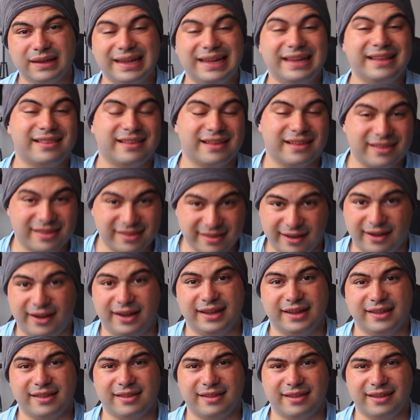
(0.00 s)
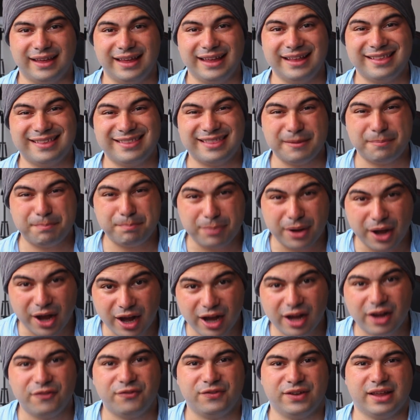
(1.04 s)
is size. It's the
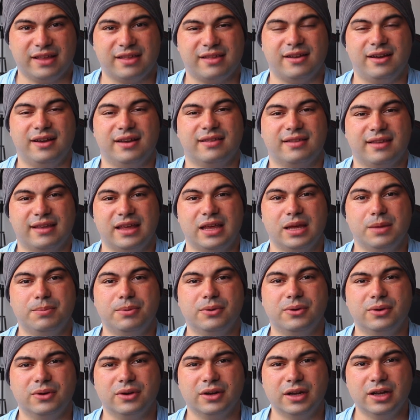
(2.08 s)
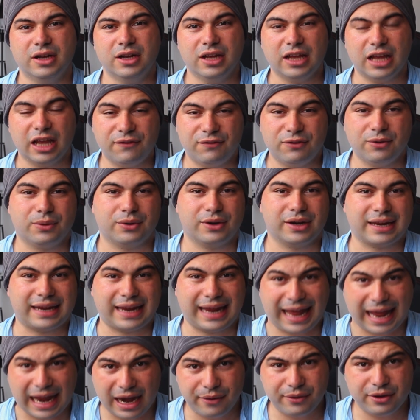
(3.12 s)
perfect size keyboard if you want
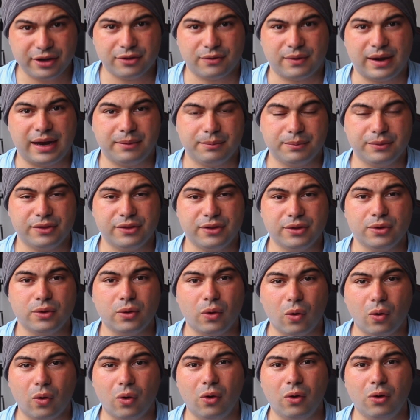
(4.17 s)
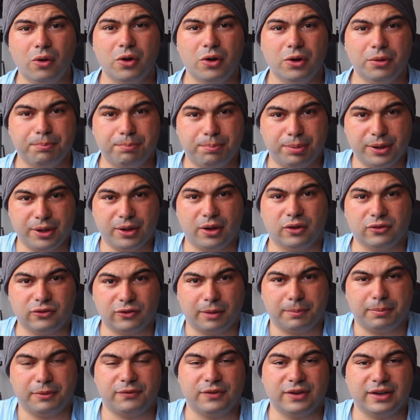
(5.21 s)
to carry it around with you or put it on
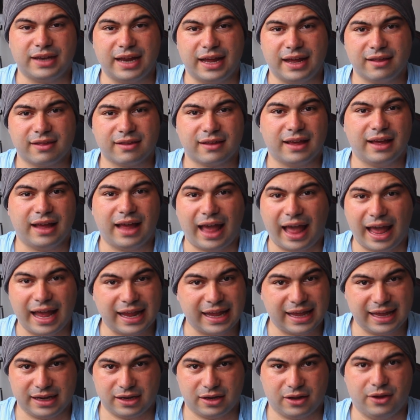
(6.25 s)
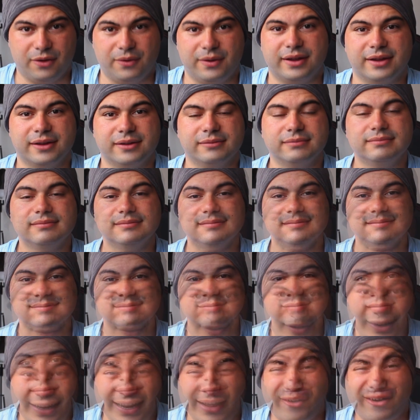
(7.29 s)
top of your desk and get going.
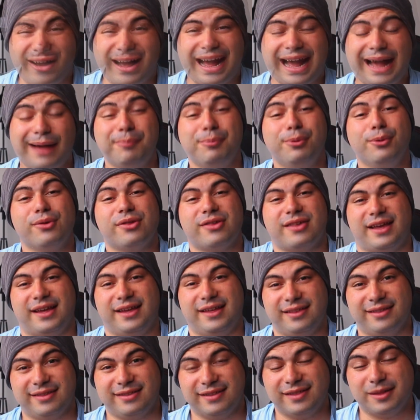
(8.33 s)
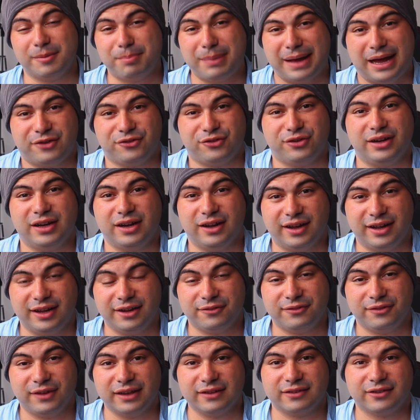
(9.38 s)
Now, Apple says that the battery
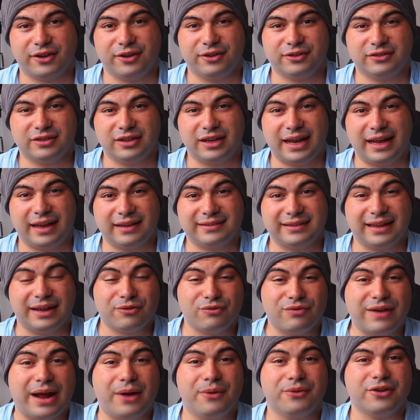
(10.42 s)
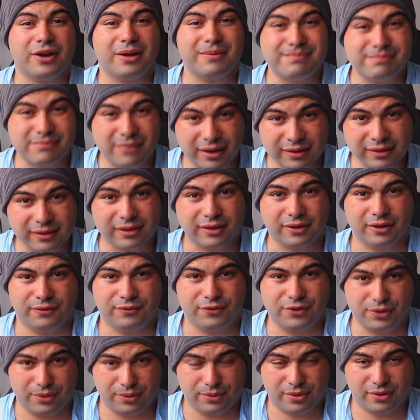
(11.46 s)
life is going to last around a month
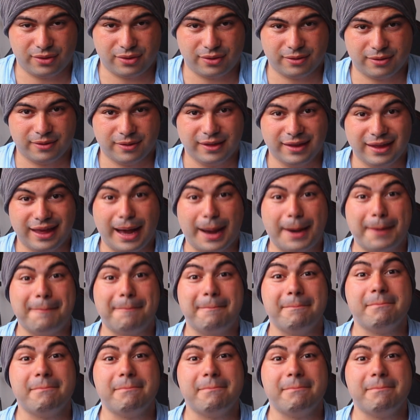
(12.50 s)
of use. A